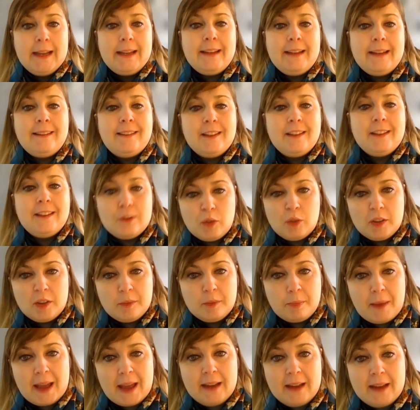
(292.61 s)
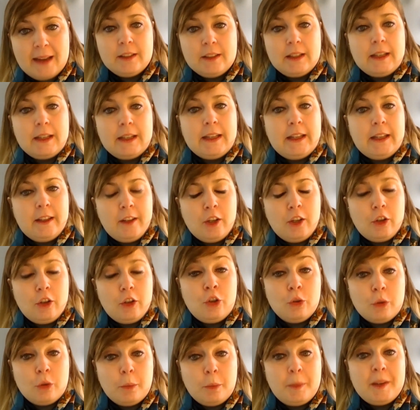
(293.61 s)
In this respect,
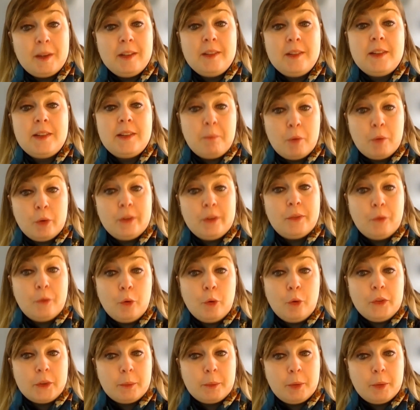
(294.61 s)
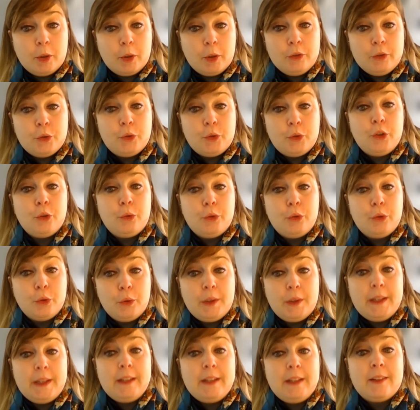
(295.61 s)
Europe is the most vulnerable due
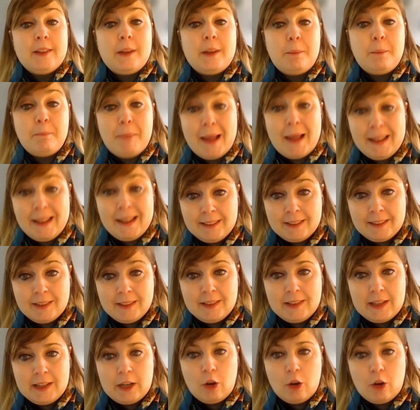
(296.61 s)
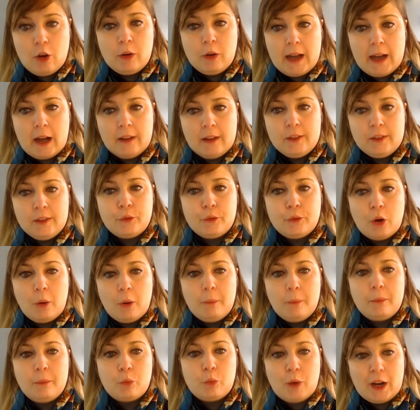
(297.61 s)
to its dependency on gas
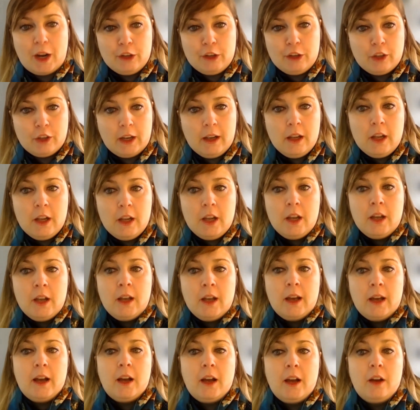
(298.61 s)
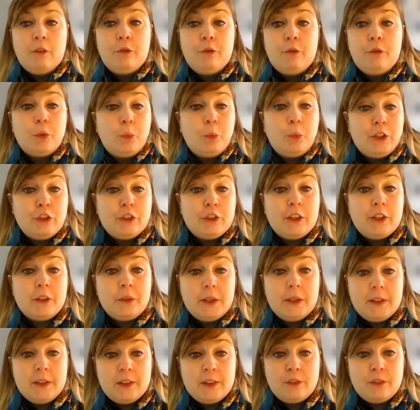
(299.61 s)
from Russia, for which
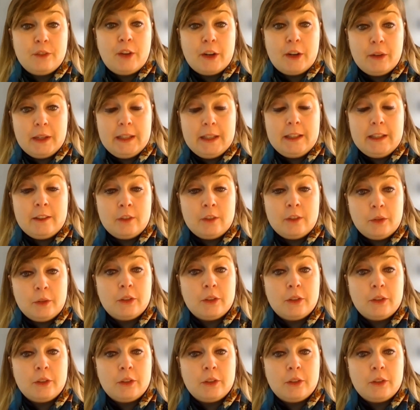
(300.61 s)
there is very little